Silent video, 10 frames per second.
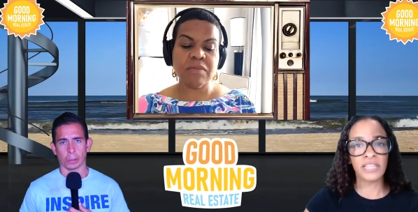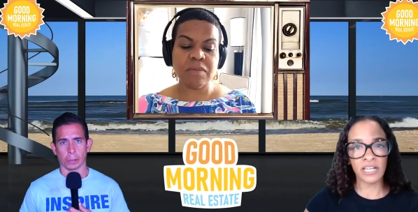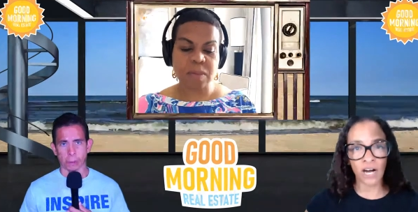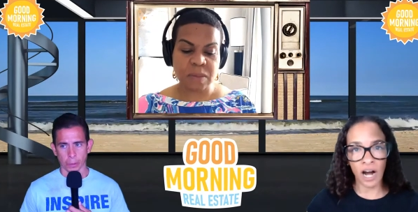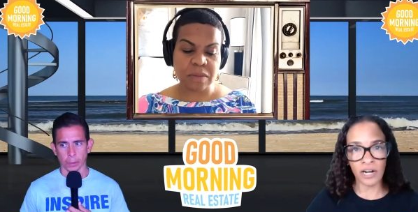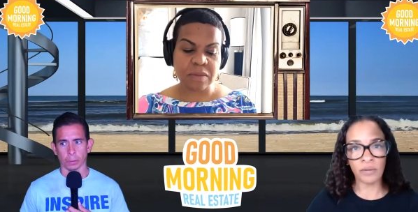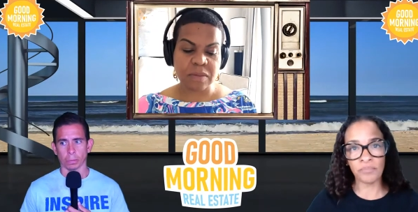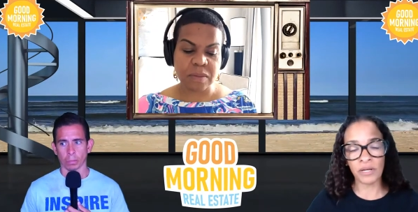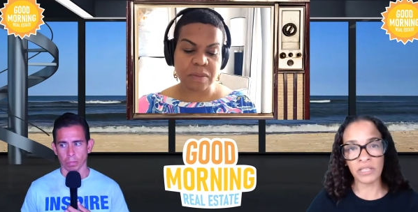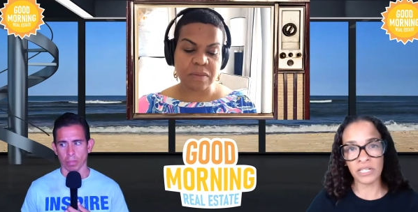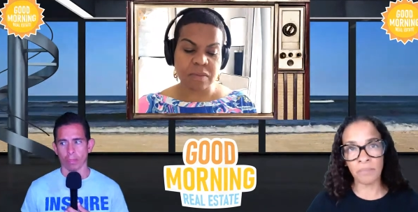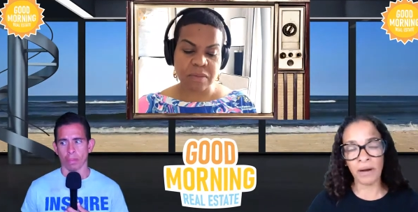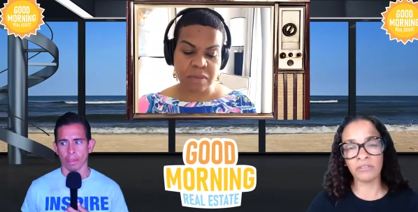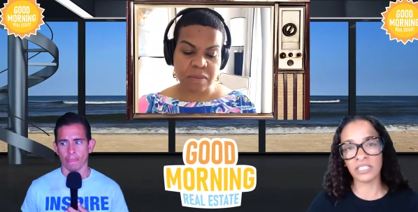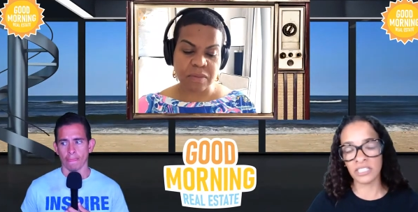Speaker 1: the un, the, the
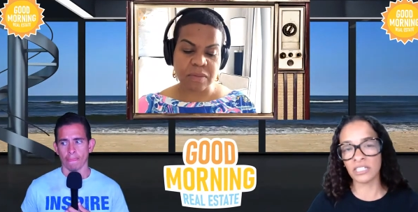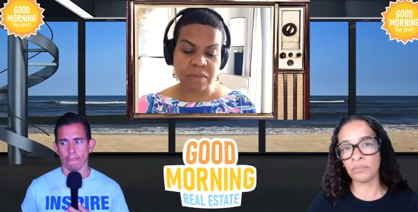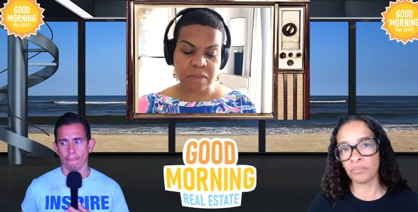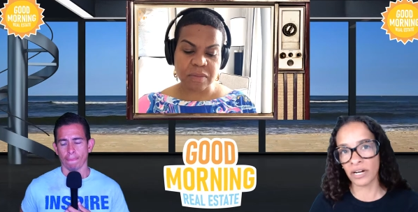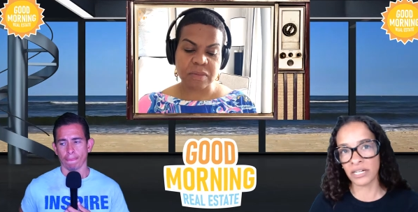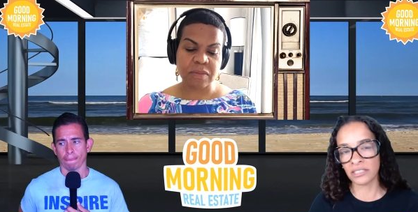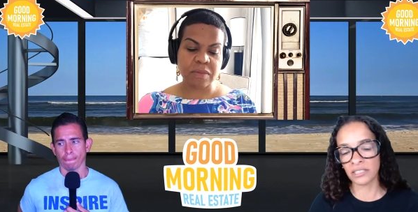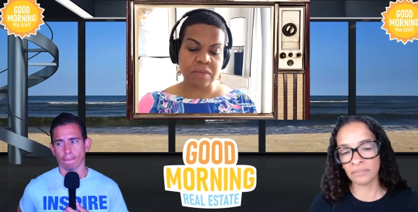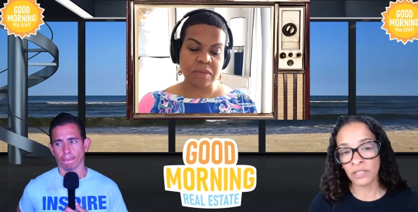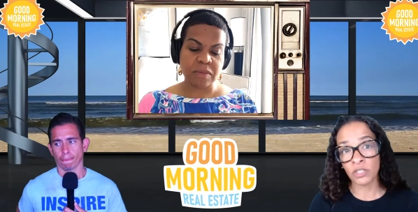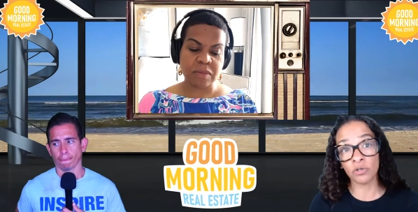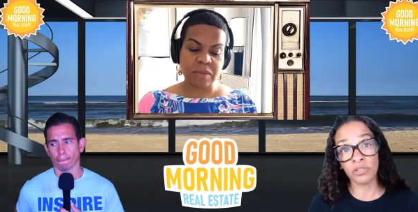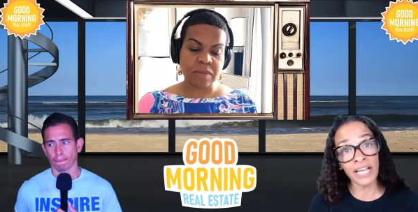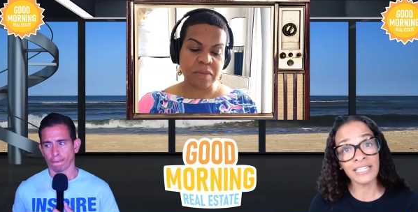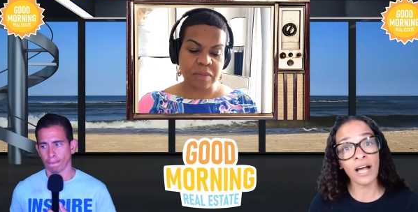amount that didn't appraise.
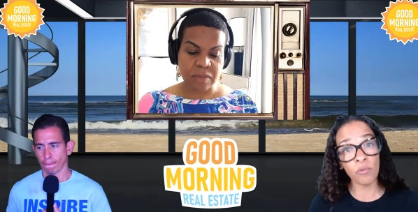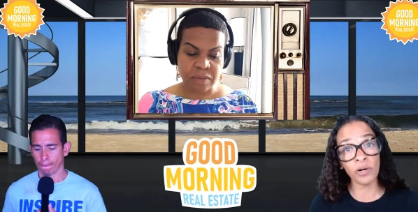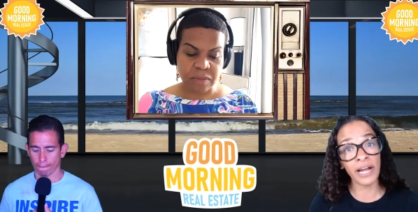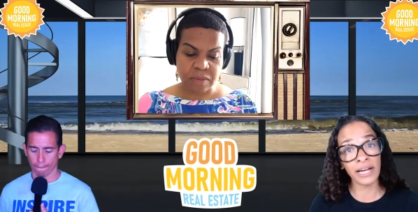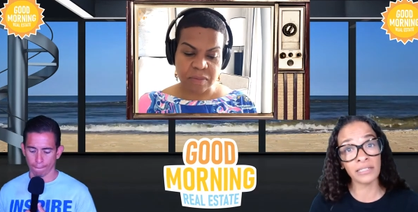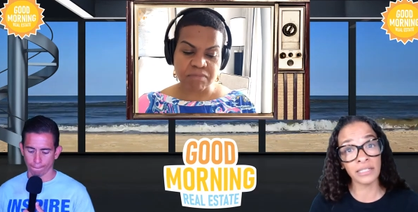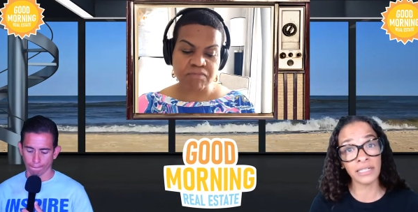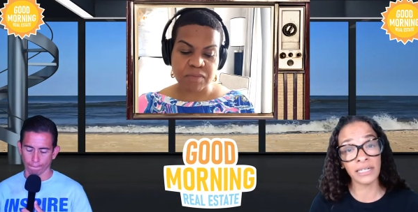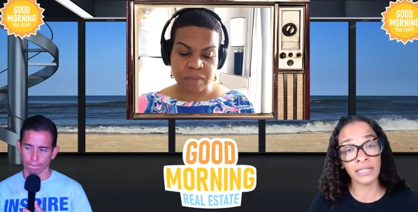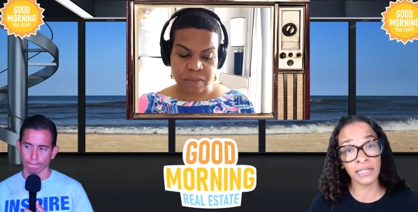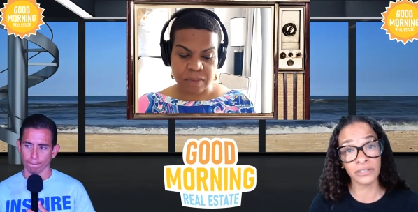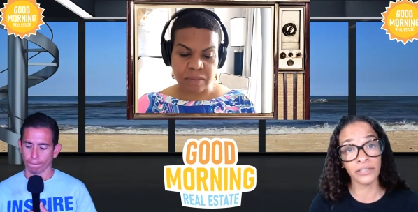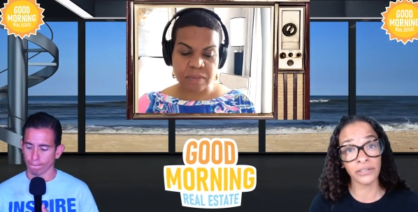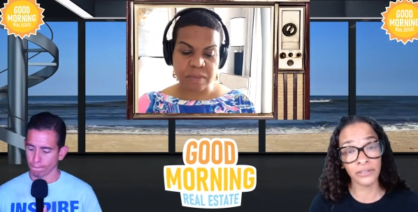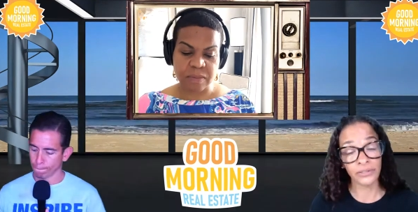So that's how we're handling it
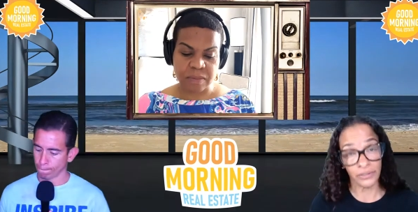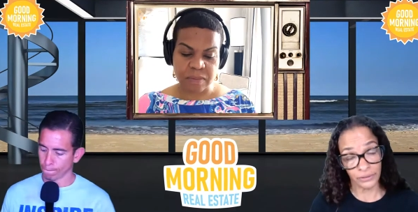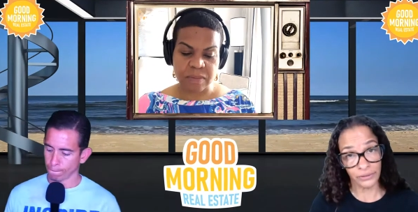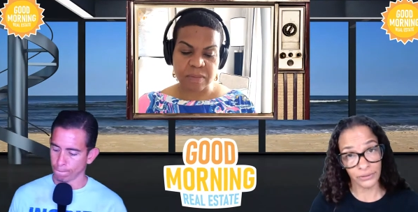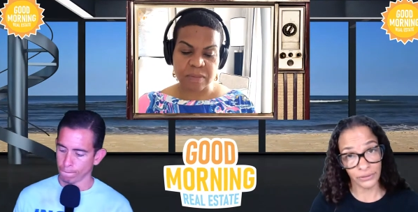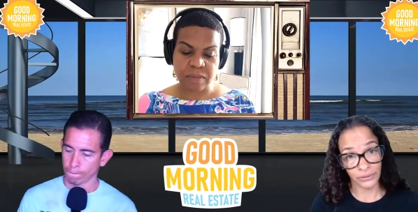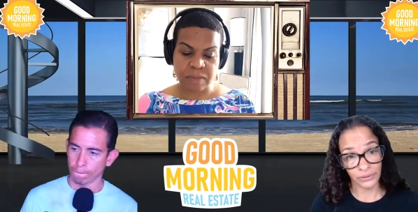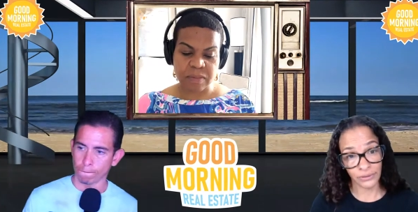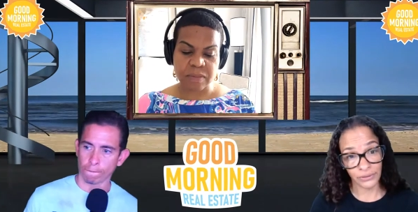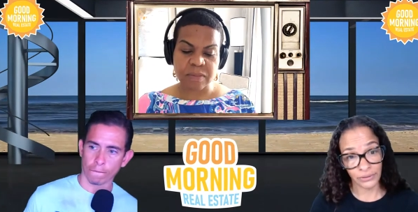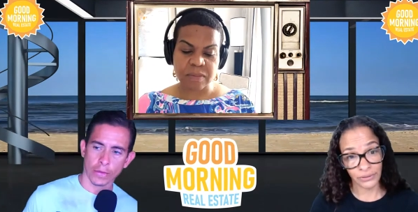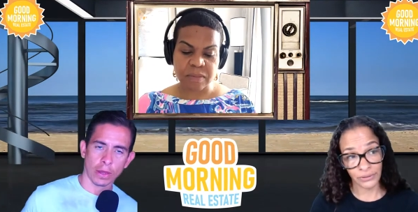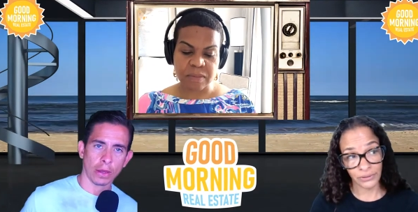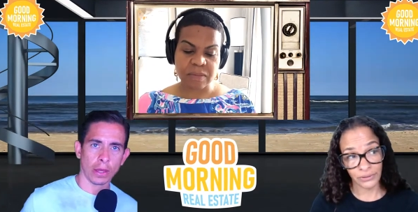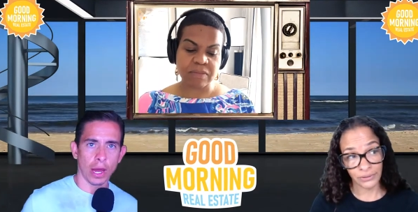here.
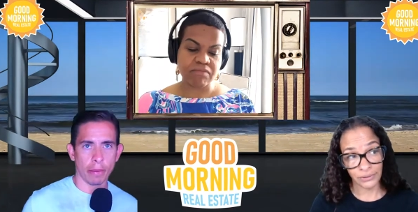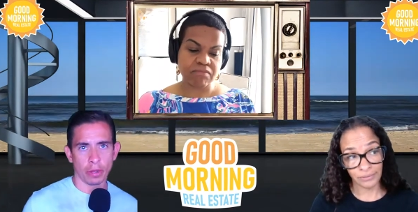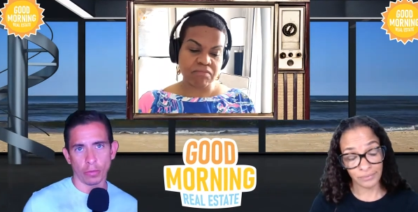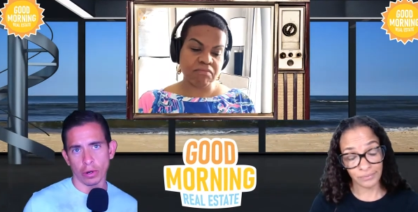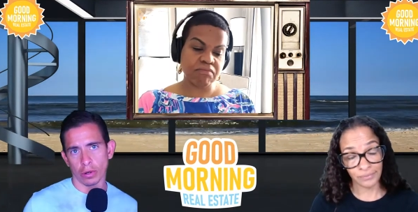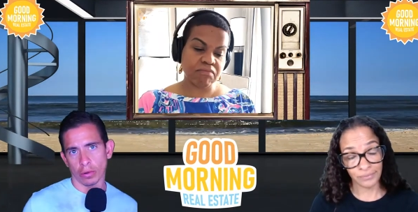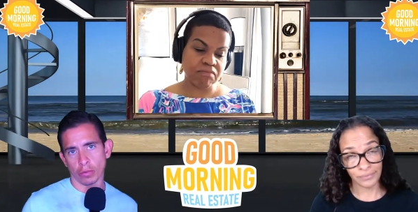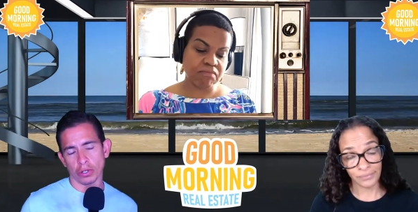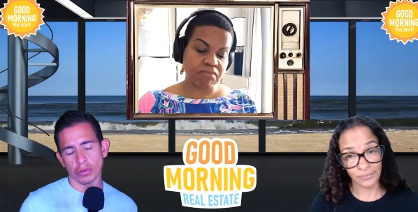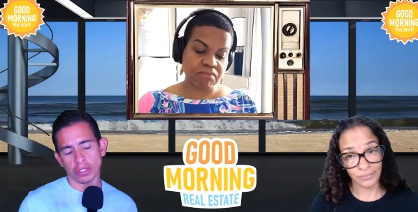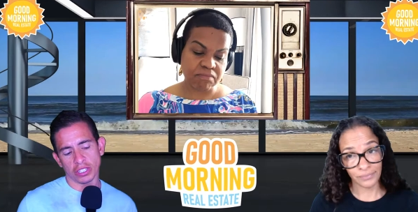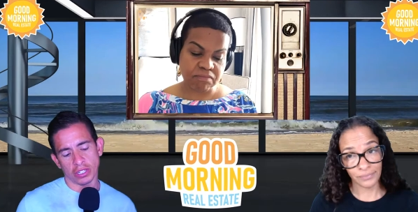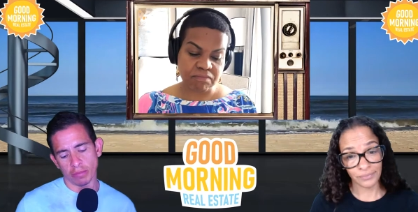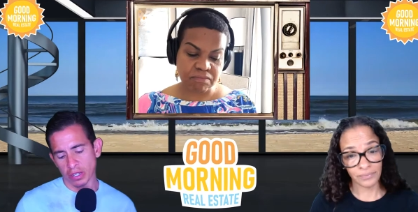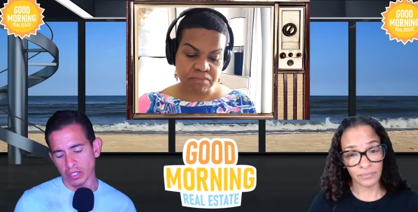
Speaker 2: Yeah, I mean we're we're mm. doing
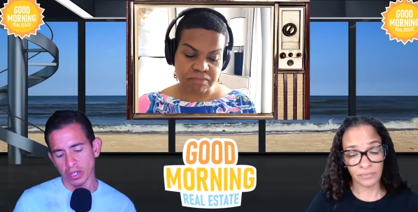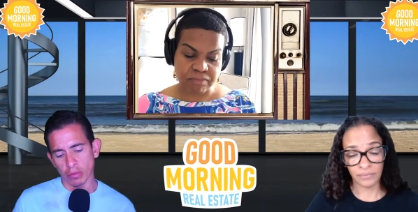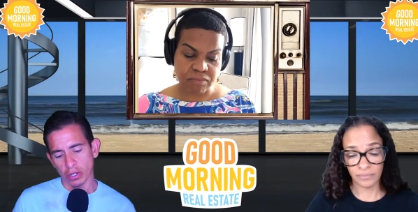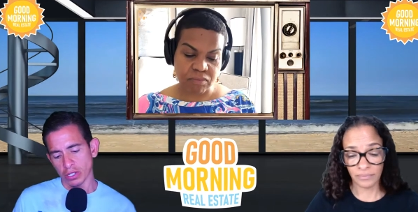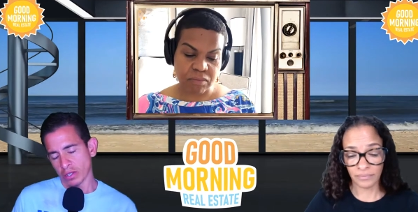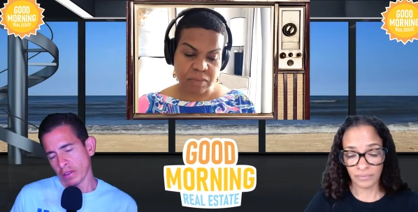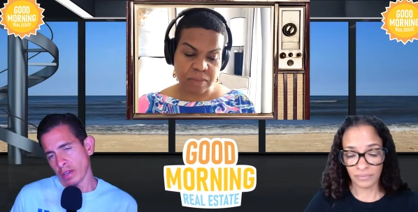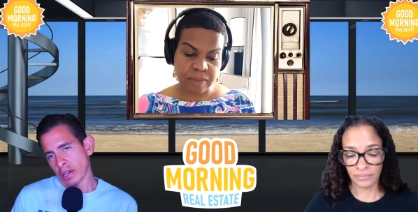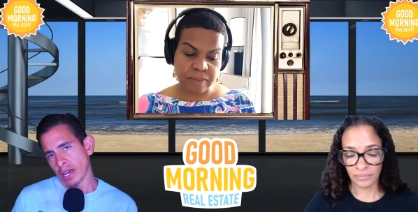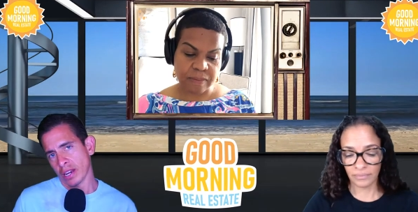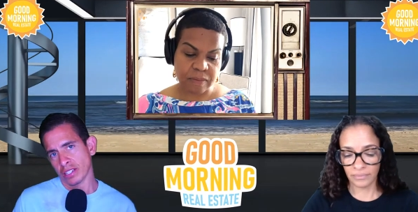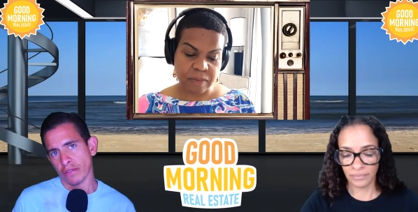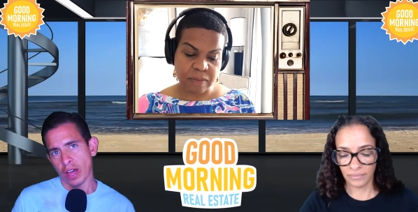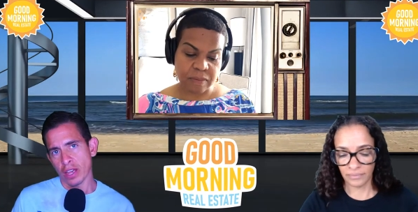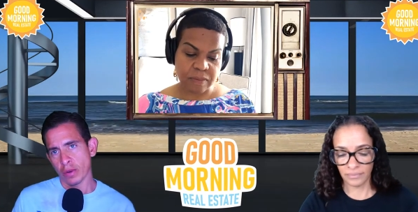something similar because it, again, it's
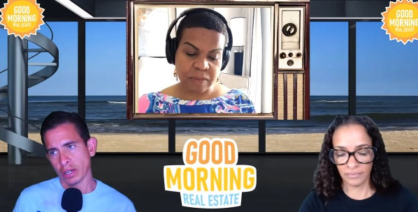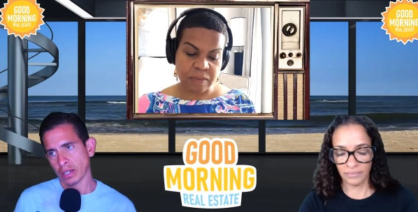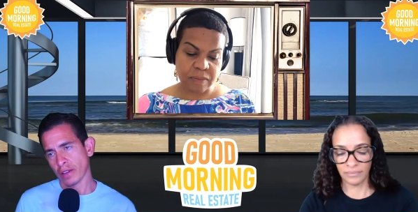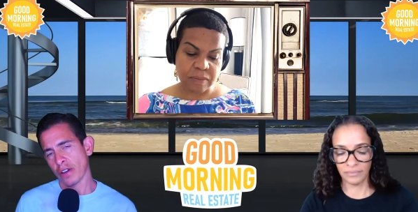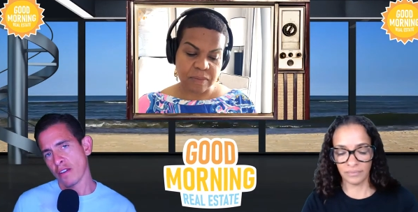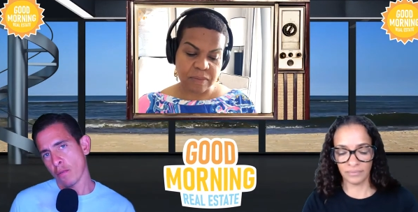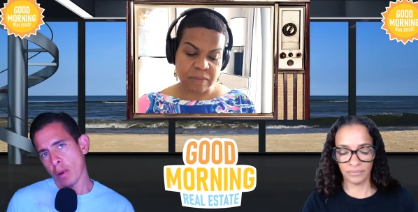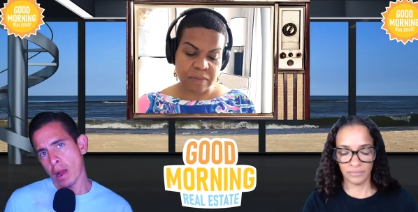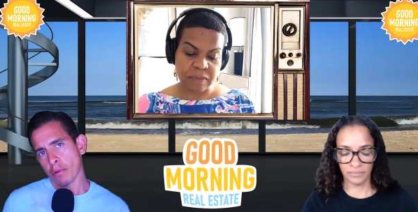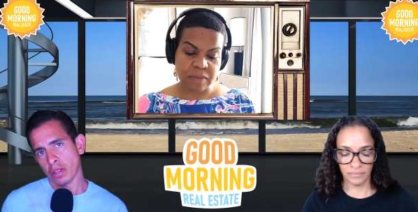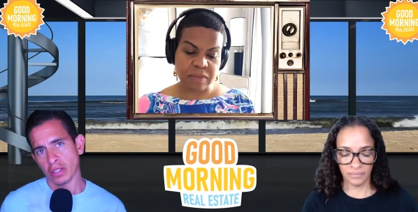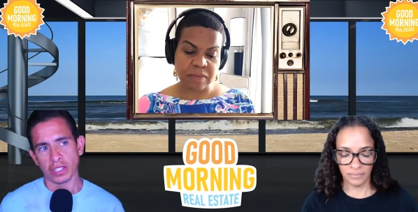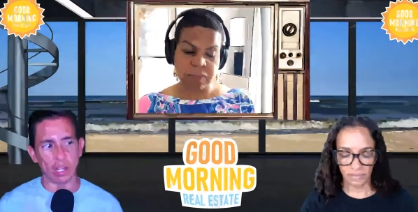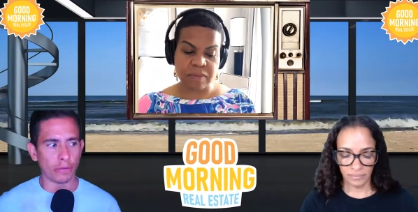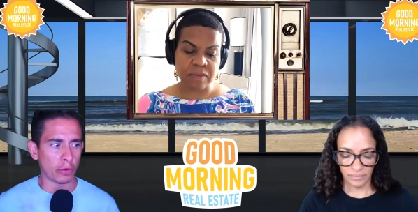evaluating. Like if I have a property
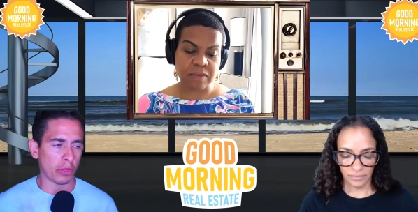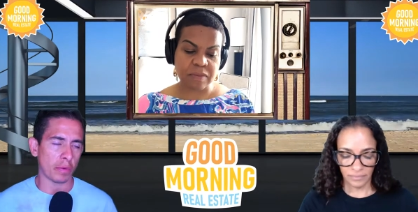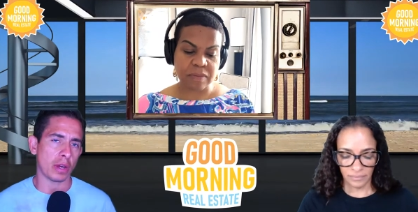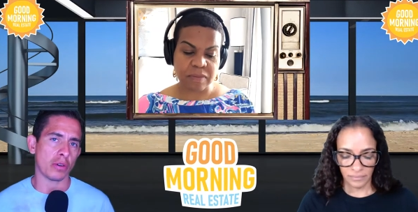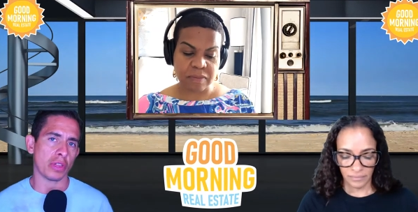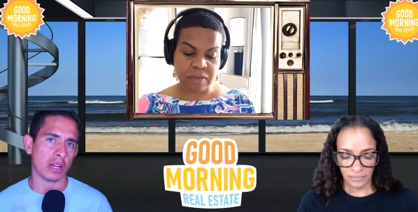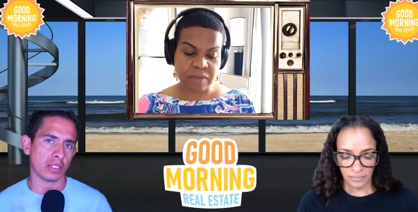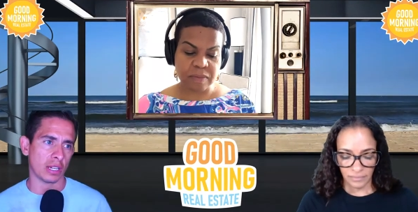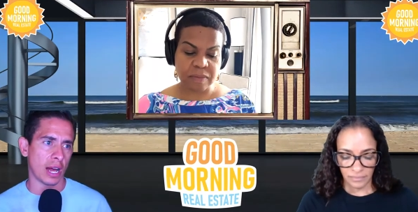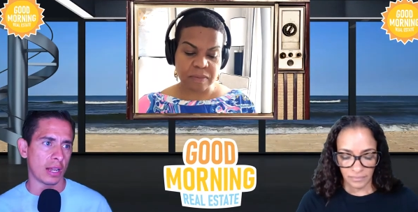that's selling for three hundred thousand